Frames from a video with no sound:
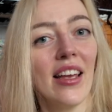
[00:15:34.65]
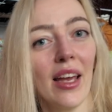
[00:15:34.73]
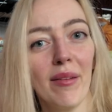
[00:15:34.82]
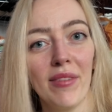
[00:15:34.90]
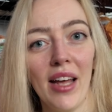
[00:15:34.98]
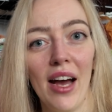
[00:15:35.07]
He
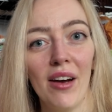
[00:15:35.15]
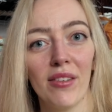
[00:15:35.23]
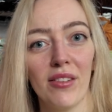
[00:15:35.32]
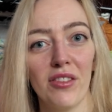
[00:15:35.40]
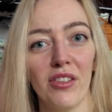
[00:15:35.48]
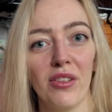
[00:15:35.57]
came
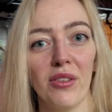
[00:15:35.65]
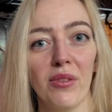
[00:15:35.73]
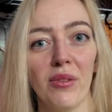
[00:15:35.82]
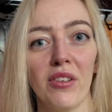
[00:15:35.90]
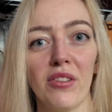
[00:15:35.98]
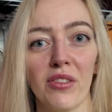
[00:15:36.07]
down
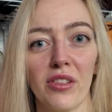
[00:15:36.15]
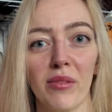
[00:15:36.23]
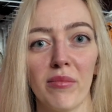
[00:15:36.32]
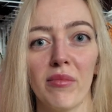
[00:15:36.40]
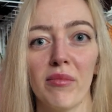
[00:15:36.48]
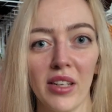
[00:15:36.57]
to do
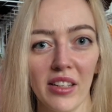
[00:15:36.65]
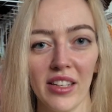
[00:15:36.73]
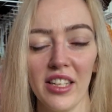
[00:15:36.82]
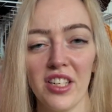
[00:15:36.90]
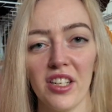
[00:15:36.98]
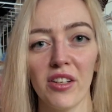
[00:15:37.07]
some
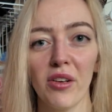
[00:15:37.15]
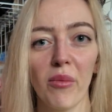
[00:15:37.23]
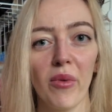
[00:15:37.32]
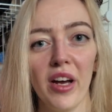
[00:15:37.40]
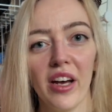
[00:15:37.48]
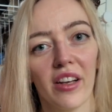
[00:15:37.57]
kitchen
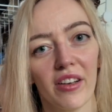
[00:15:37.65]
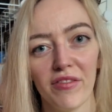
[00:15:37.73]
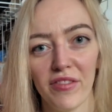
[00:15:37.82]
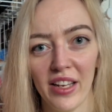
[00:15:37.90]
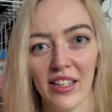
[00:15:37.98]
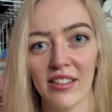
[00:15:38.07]
work,
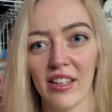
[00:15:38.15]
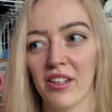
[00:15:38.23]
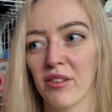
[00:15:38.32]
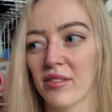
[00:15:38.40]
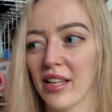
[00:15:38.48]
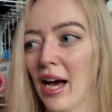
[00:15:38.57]
fit a
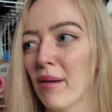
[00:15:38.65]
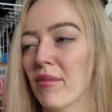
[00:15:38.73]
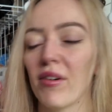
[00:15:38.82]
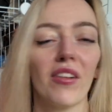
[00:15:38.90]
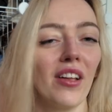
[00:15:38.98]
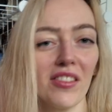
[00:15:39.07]
new tap,
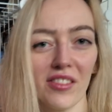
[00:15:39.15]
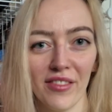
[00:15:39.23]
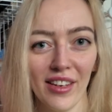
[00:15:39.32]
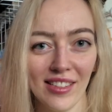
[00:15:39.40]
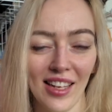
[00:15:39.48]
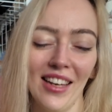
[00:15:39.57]
all that sort
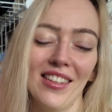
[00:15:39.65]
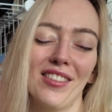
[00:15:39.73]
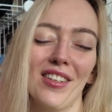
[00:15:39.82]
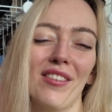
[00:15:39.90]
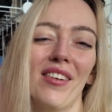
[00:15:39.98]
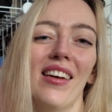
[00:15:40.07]
of exciting
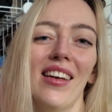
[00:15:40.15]
stuff.